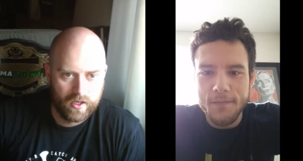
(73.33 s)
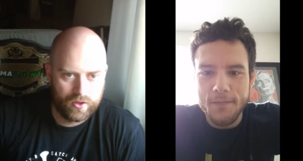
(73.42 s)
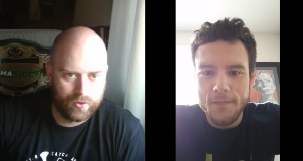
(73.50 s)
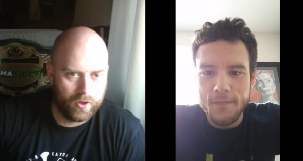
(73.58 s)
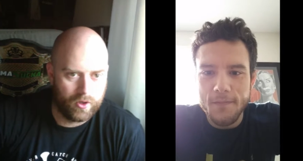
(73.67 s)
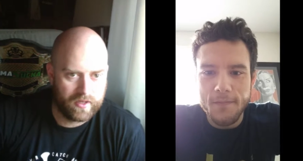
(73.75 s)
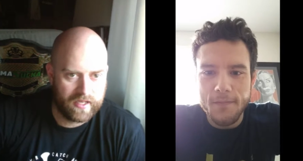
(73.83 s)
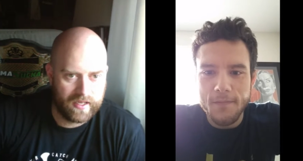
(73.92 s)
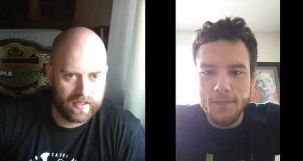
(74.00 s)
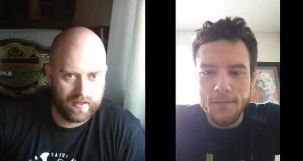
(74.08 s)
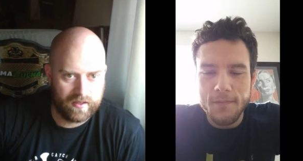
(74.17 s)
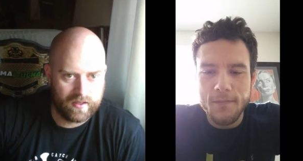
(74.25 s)
Speaker 1: throughout
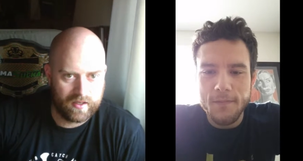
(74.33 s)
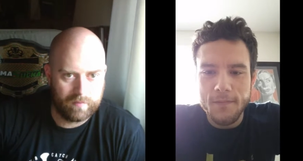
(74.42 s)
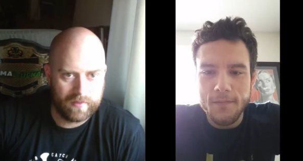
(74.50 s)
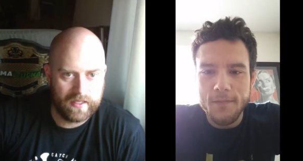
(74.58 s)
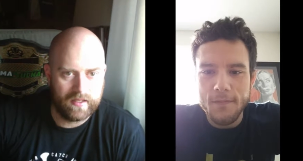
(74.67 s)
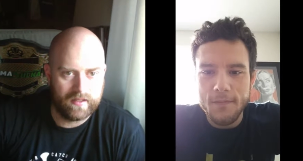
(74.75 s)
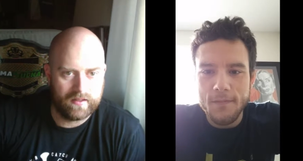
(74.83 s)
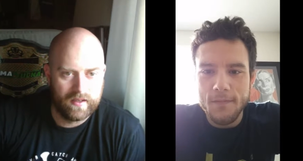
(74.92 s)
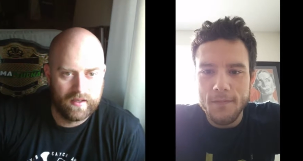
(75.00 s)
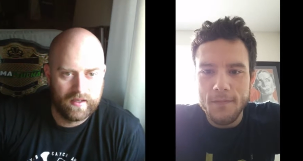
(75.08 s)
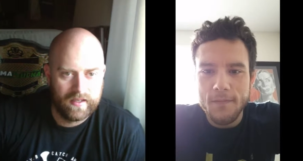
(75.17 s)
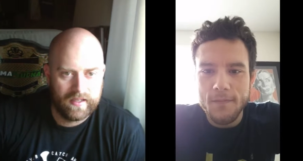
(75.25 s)
Canada to compete.
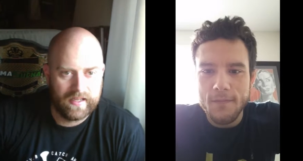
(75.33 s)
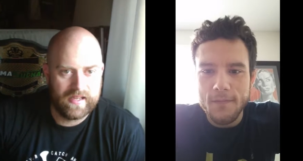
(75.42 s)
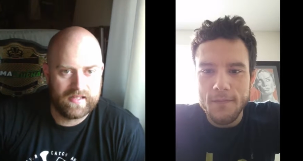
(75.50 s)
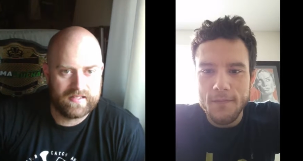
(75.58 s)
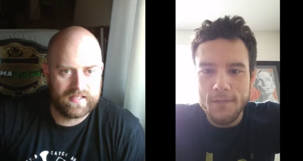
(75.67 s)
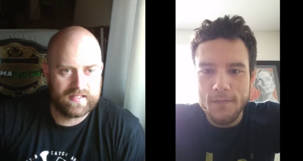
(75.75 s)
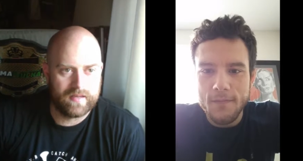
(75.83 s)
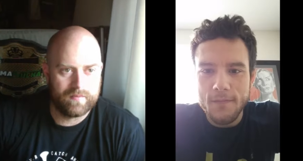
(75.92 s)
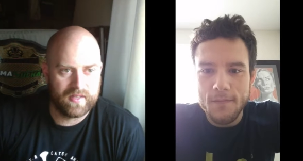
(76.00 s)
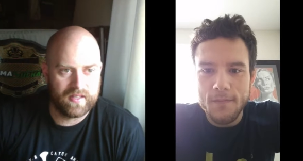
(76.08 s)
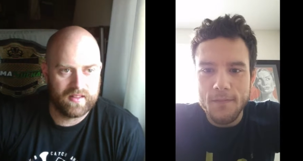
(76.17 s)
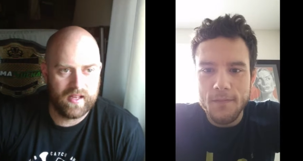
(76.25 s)
Is this
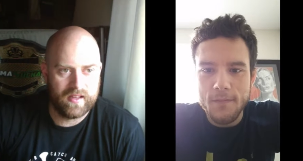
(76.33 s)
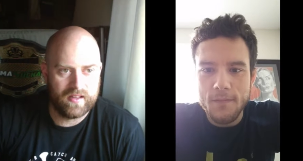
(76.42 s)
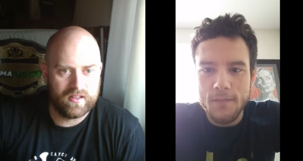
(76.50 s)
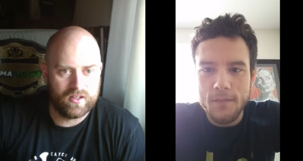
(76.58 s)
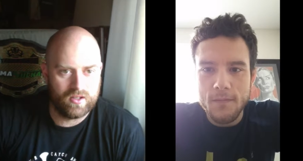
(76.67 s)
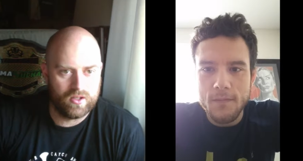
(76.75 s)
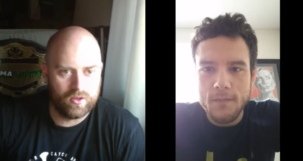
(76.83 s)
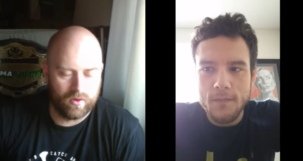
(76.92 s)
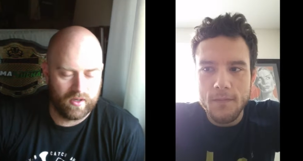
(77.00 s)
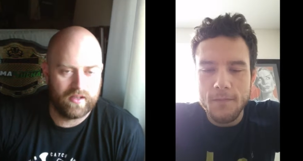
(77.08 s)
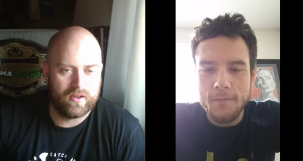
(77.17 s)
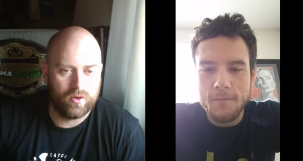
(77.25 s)
something that you
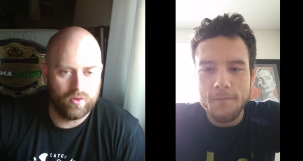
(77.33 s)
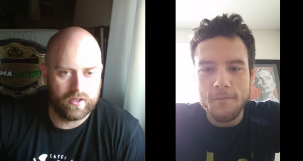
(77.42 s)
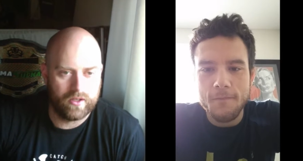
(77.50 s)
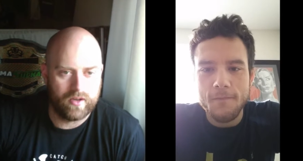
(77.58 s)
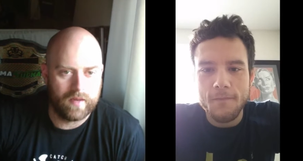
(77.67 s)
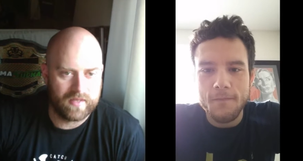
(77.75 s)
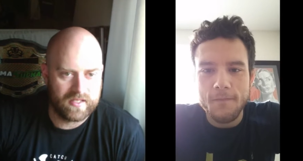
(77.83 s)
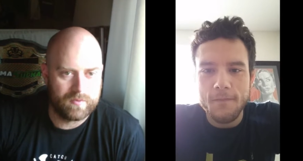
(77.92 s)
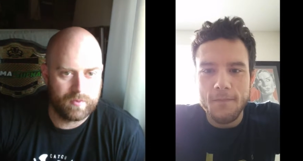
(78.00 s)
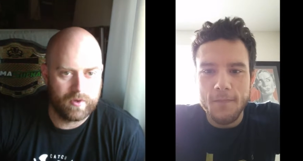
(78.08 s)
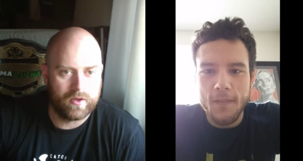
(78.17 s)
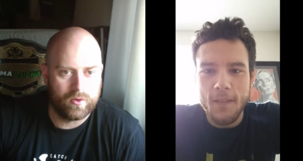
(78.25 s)
were like, "Holy crap, this
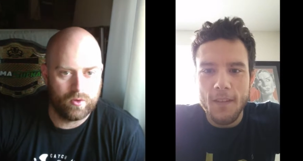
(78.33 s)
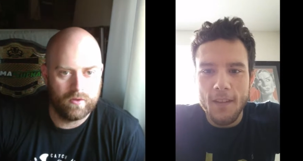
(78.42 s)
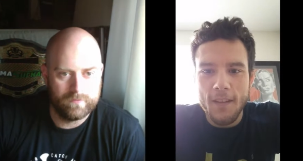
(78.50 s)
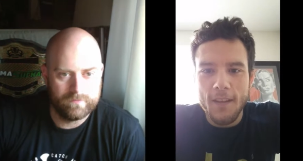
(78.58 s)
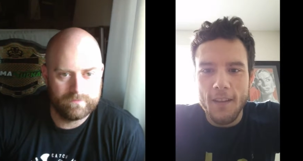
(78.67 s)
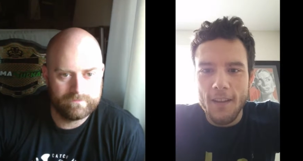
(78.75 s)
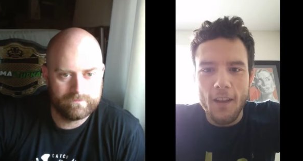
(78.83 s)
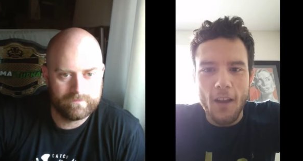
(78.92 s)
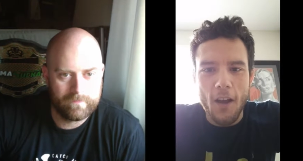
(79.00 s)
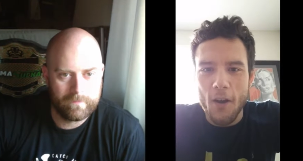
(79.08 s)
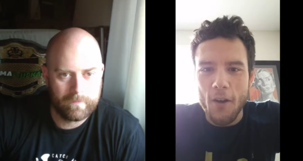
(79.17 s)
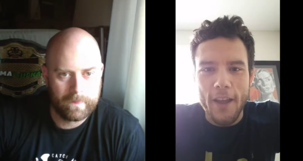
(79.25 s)
is pretty cool"?
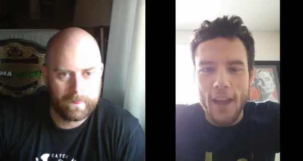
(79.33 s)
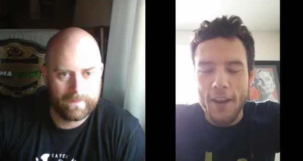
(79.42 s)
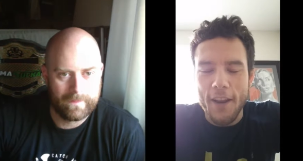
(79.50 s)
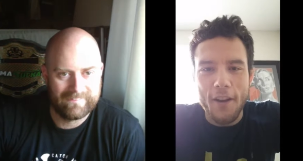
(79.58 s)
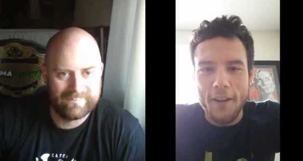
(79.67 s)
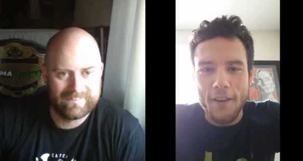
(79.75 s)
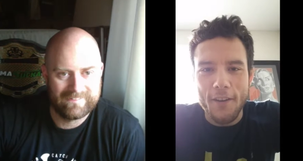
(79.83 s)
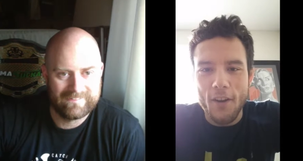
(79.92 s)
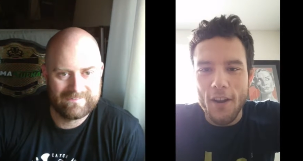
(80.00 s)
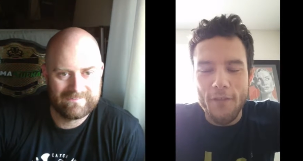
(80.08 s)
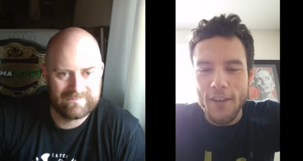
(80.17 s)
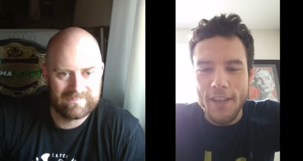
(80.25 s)
Speaker 2: Oh yeah, not
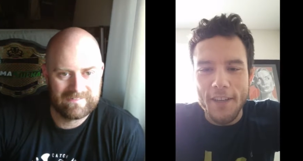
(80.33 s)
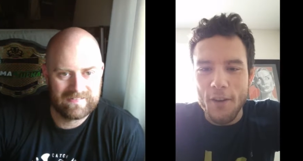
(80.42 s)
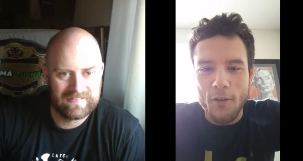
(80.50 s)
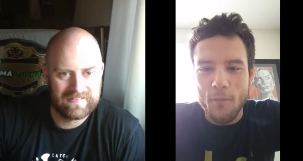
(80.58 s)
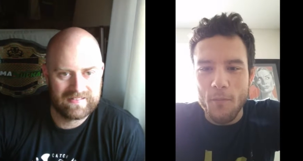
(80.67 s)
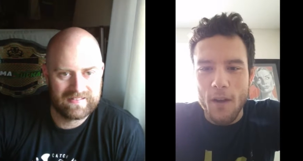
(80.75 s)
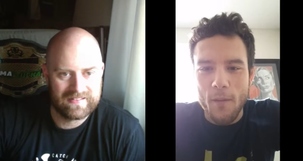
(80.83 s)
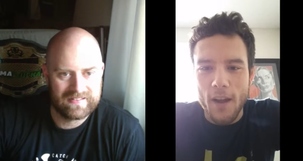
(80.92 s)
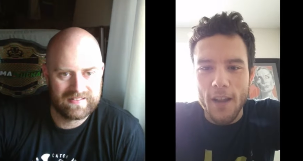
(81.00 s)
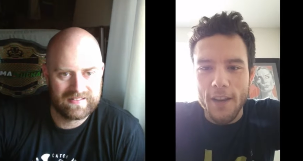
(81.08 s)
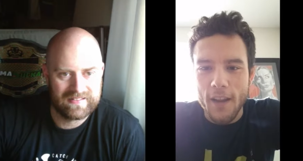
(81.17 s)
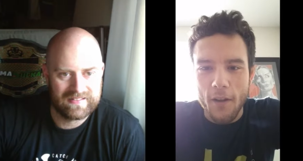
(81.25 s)
not even a doubt in my
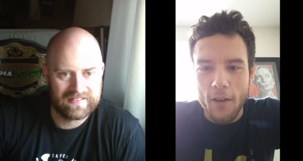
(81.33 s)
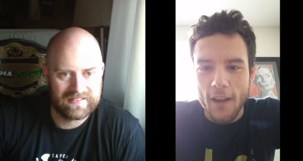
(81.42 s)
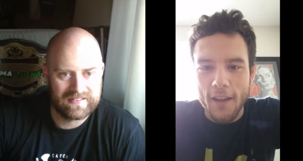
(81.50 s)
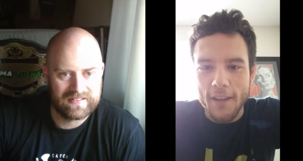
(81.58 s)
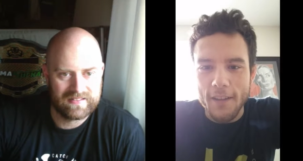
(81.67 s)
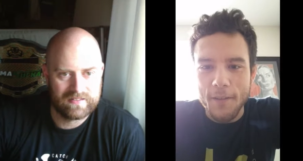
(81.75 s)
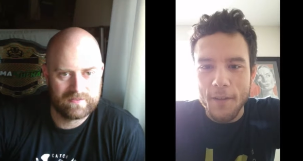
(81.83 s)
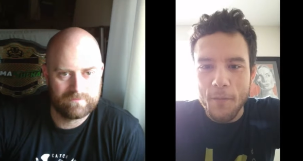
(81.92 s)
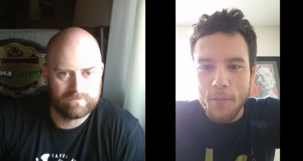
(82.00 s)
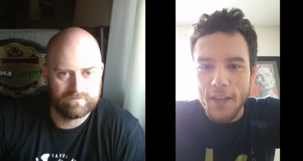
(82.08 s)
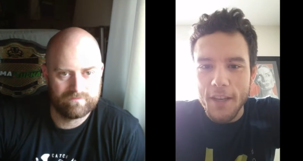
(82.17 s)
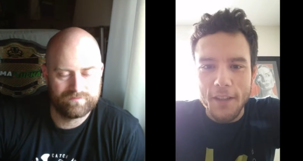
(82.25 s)
mind. I, I
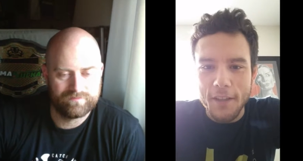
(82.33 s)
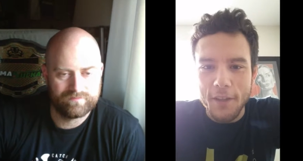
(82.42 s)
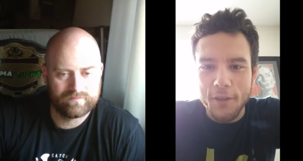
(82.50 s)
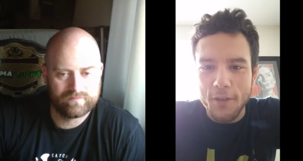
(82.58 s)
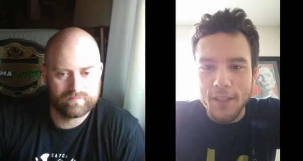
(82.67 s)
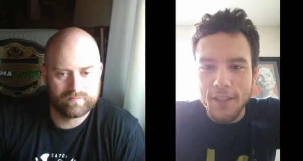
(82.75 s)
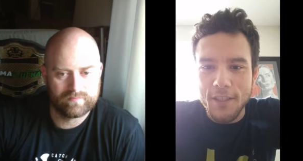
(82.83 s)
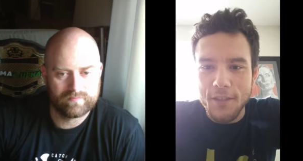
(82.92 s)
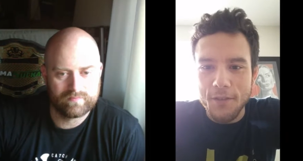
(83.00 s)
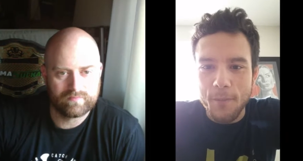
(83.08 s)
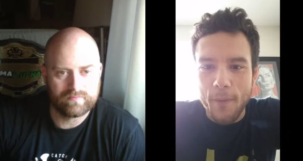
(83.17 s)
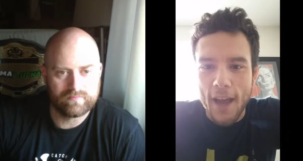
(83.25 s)
immediately agreed
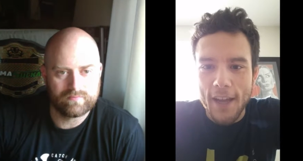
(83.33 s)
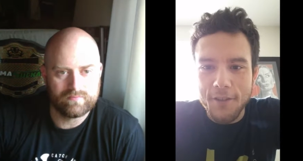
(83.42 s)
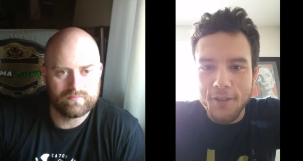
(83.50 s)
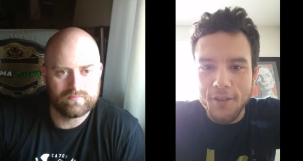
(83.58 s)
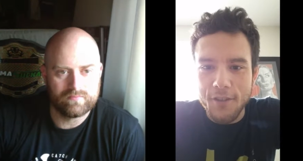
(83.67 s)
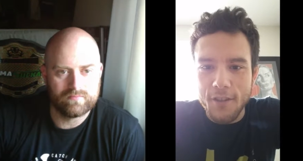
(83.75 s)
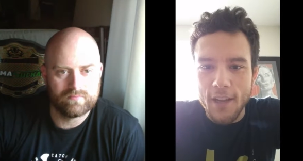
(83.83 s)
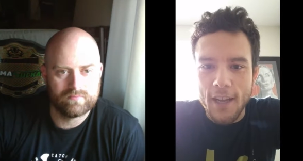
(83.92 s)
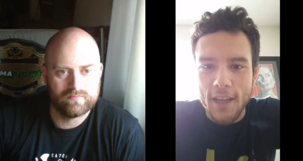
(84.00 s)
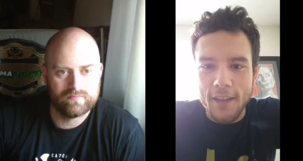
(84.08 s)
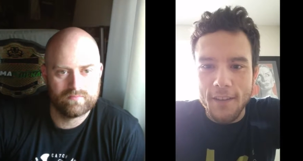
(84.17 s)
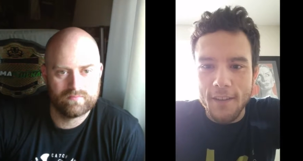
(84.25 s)
to a match,
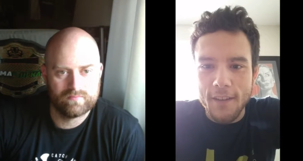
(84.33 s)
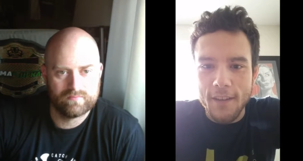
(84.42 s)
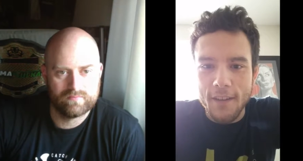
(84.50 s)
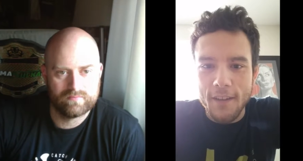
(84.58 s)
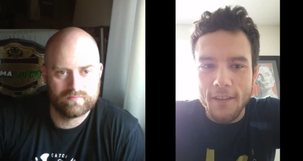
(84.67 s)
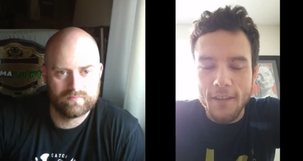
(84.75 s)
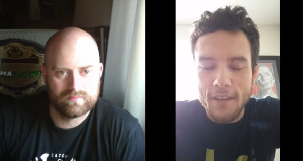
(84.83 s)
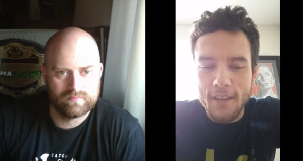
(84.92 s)
and uh,